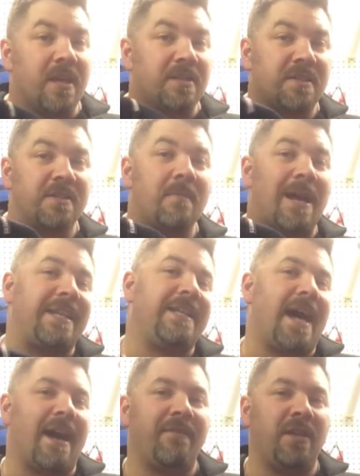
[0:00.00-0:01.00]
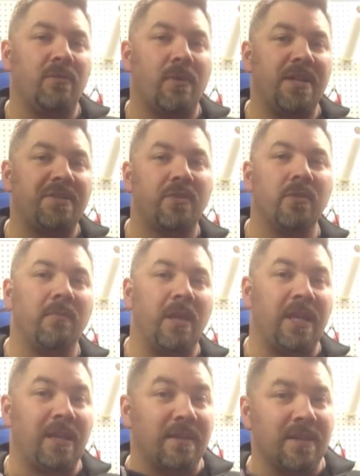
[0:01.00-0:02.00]
this is my diving wetsuit,
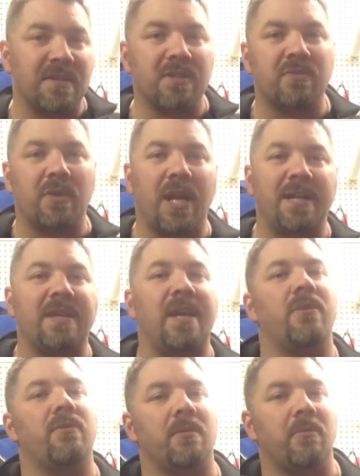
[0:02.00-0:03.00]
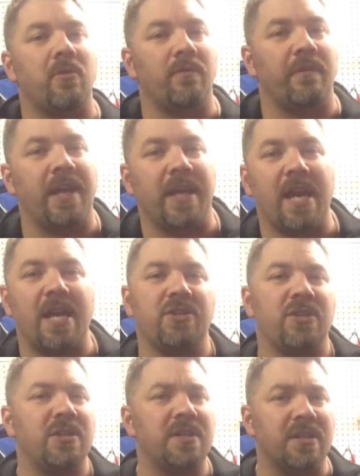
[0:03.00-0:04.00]
meaning this is what I take when I'm going
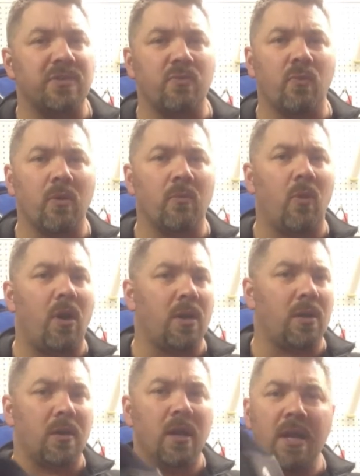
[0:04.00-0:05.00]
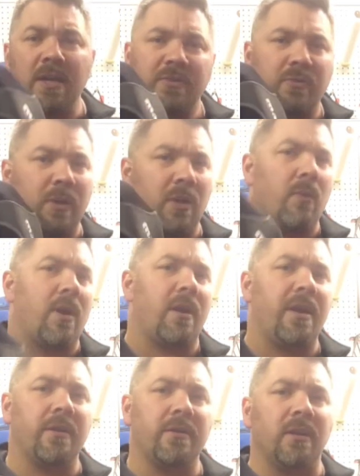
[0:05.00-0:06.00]
vacation. It's warm water. It's what I wear
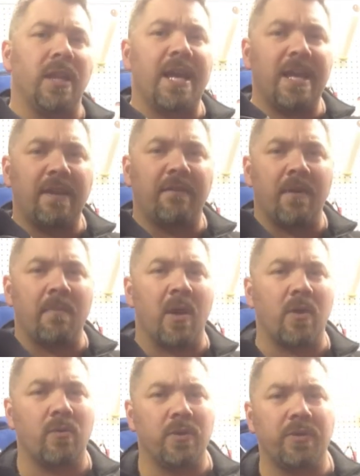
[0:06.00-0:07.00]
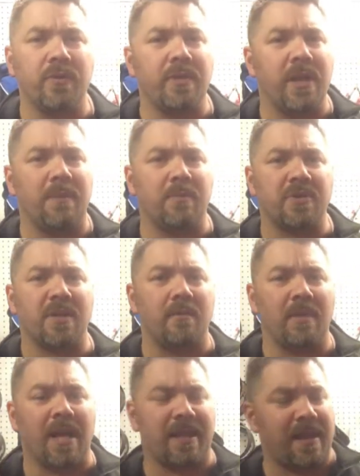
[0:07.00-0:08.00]
here in the lake if I'm not going too deep or
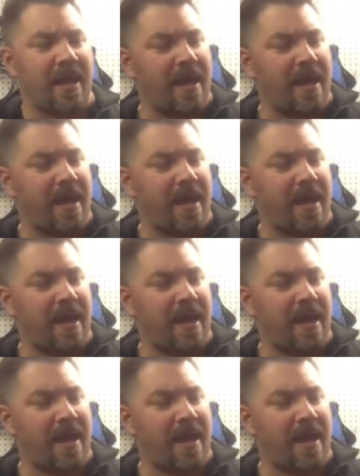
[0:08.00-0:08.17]
something like